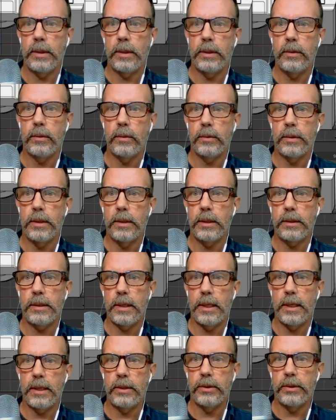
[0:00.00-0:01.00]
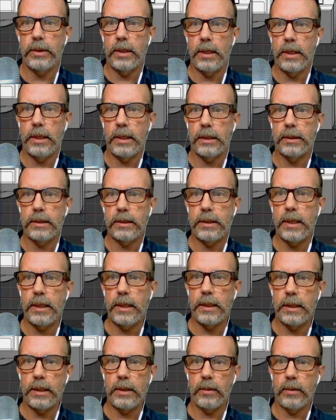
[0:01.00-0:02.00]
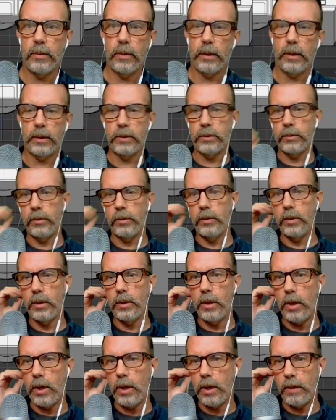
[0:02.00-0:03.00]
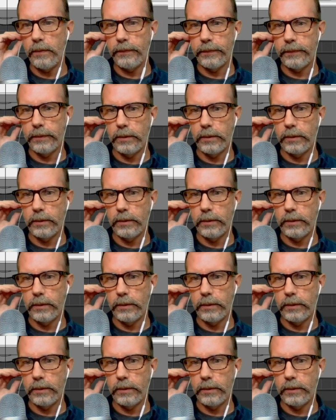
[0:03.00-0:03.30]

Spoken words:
Use this edge and extend it or extrude it off.